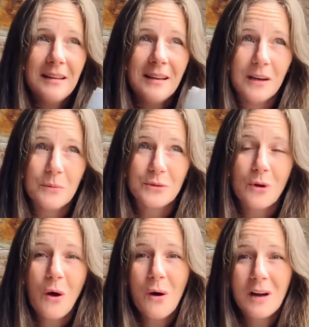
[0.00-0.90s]
It was
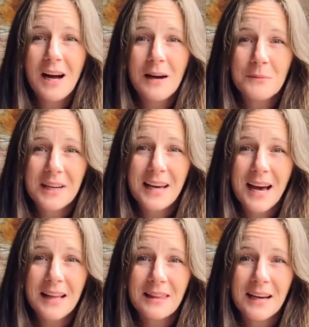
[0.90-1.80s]
all gone when I
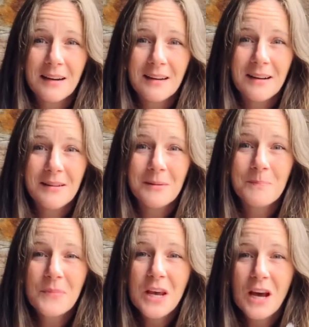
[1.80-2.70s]
got there.
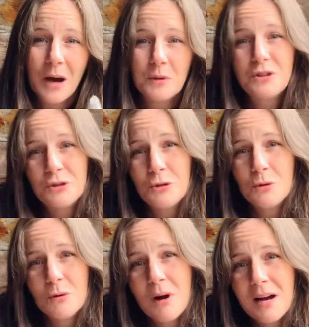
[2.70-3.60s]
I went to 2
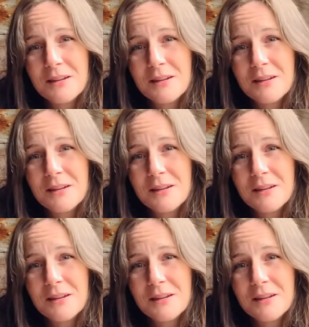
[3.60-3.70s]
garage